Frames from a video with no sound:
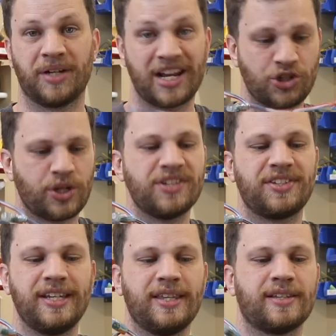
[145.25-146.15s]
But as you can
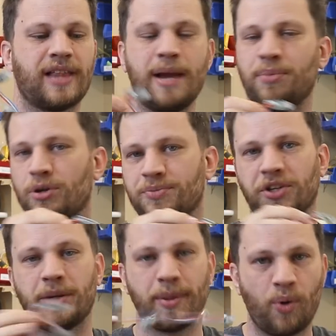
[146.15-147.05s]
see, these light bulbs are
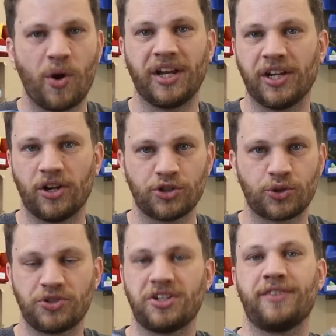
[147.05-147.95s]
going to be pointing in all
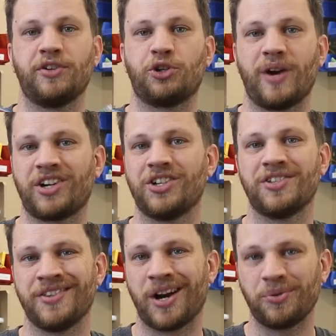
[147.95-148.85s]
sorts of different
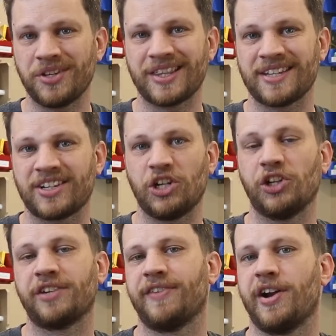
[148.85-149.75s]
directions and I don't think that's going to
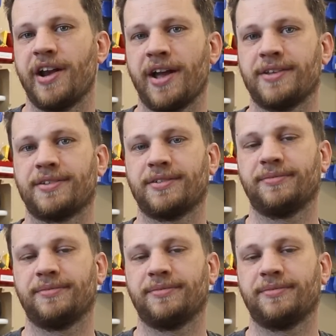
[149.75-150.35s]
look very nice.